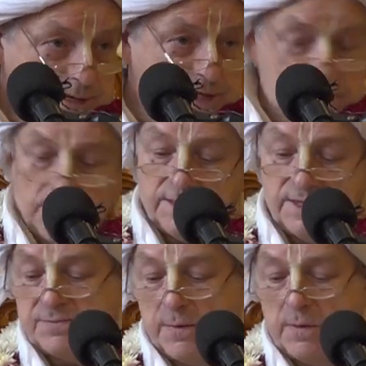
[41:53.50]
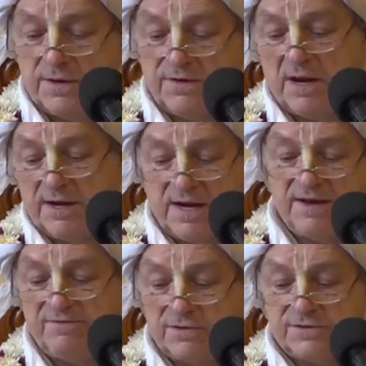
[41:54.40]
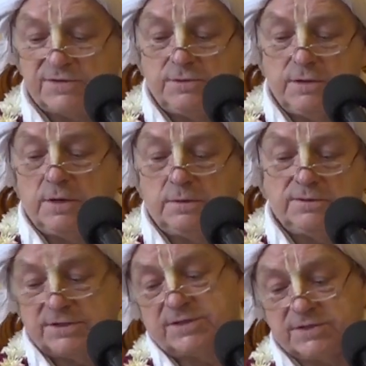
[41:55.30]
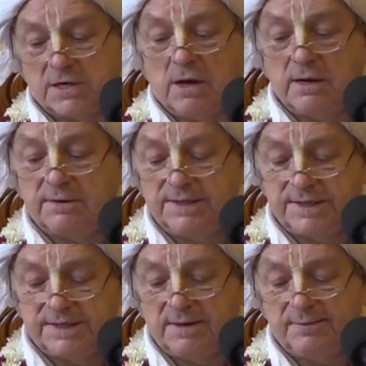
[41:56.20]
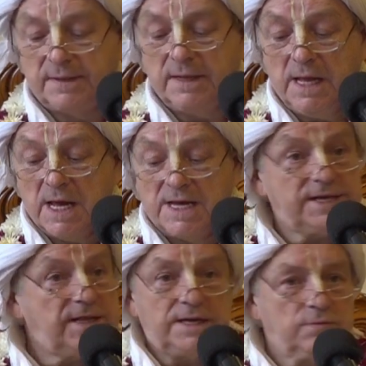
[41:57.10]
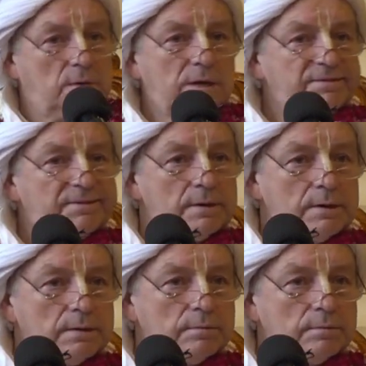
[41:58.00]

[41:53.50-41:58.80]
Like at this point, Jayadeva was, just a scholar in the temple. He said, "That's wonderful."